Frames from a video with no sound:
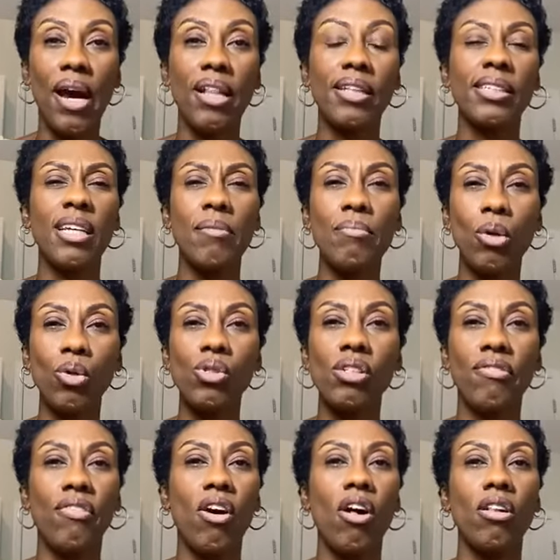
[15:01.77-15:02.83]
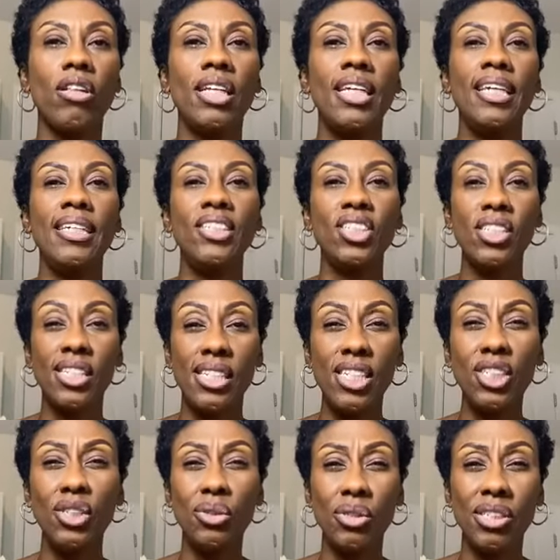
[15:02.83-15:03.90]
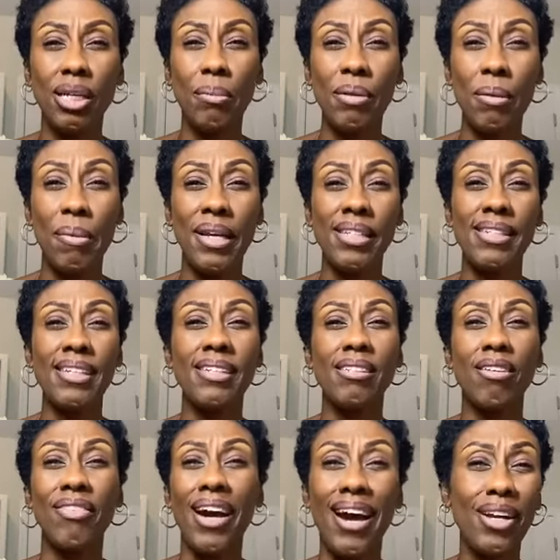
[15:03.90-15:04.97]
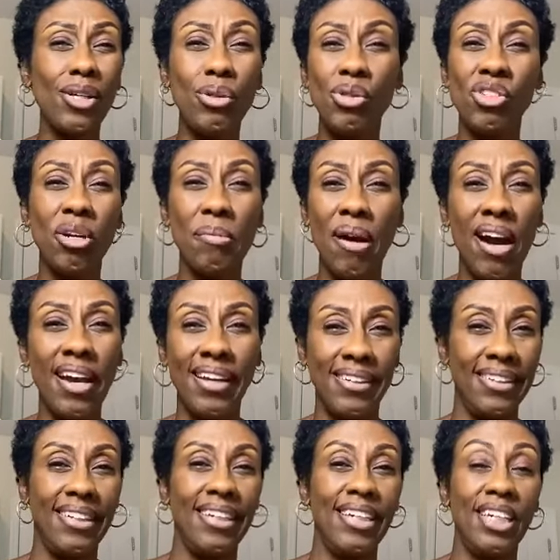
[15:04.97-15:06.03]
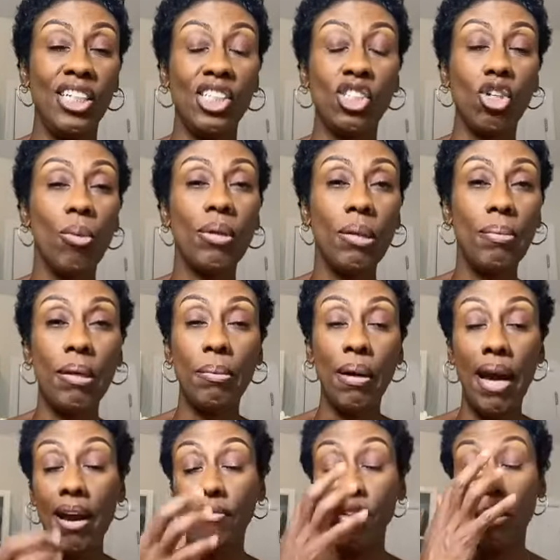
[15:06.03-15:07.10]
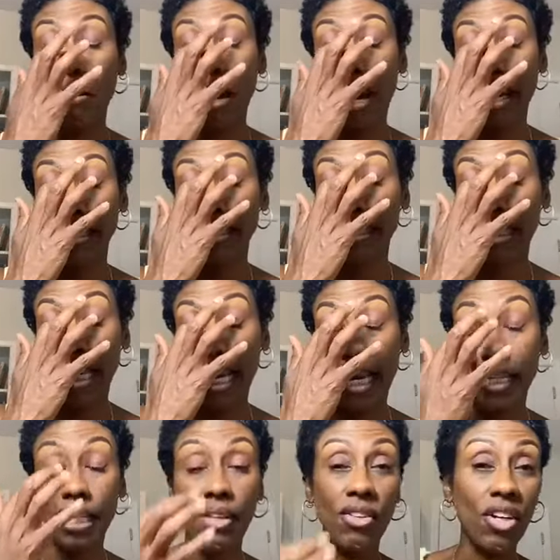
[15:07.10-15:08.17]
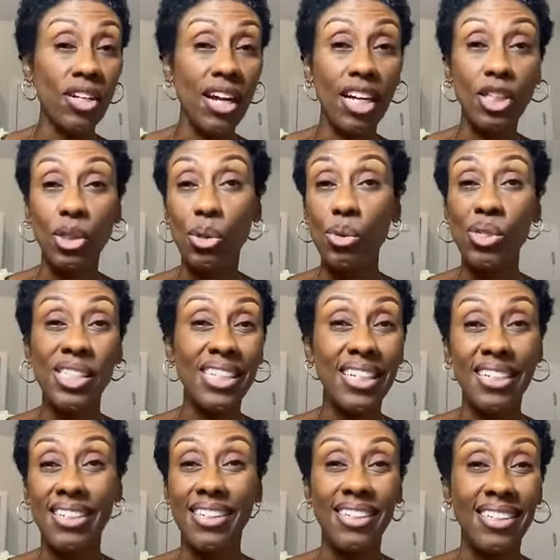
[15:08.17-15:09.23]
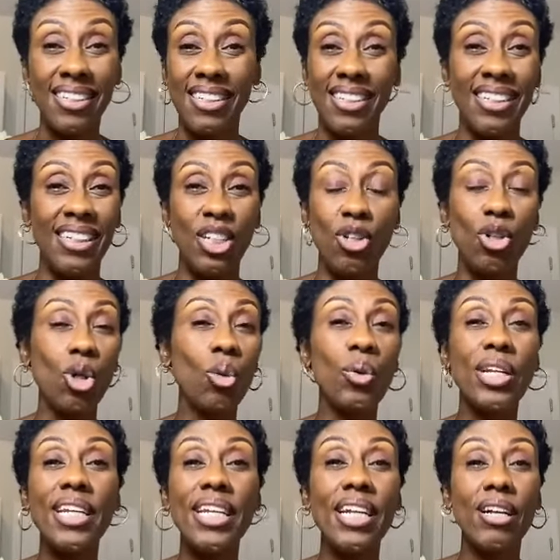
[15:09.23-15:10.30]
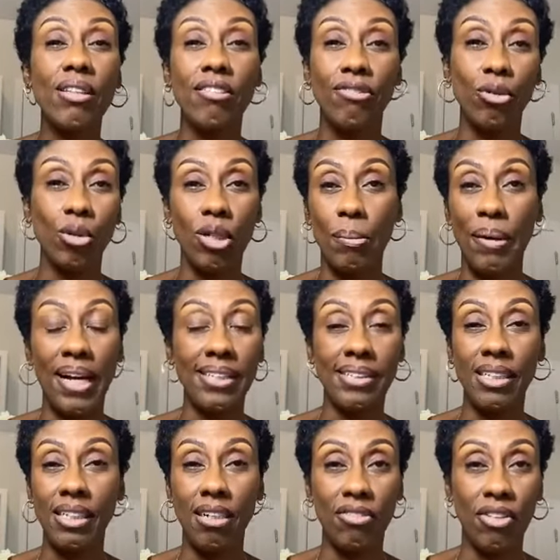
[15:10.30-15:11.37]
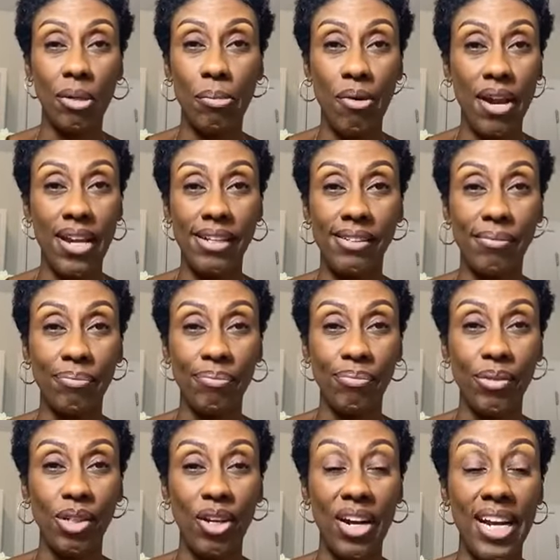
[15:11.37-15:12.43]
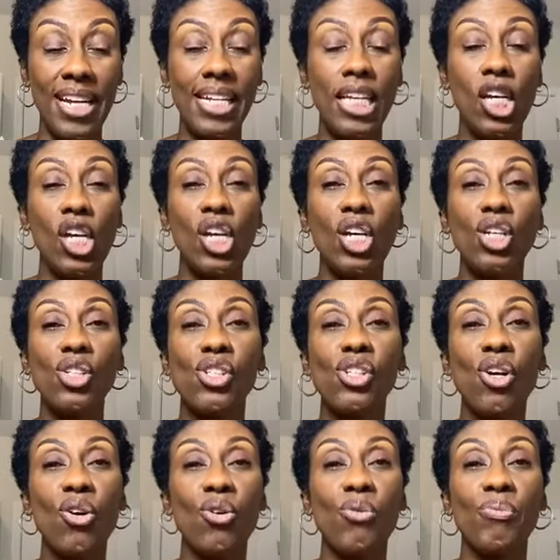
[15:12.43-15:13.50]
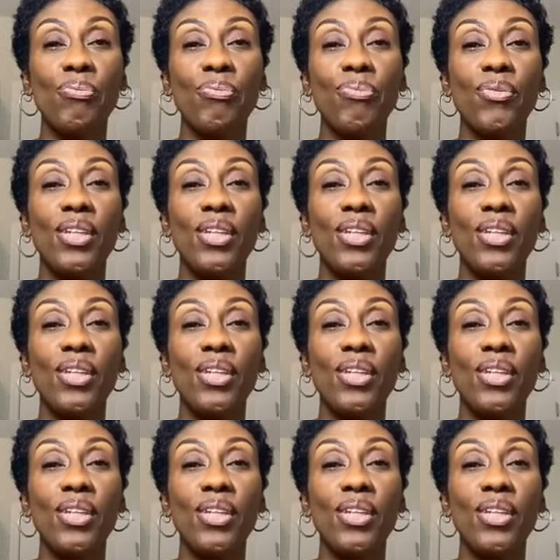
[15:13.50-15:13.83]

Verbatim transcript: balance, and most of all, just teaching you some of the basics of how to use your mind. So many people have their minds and they're not using nowhere near the full capacity of their brain. All right. So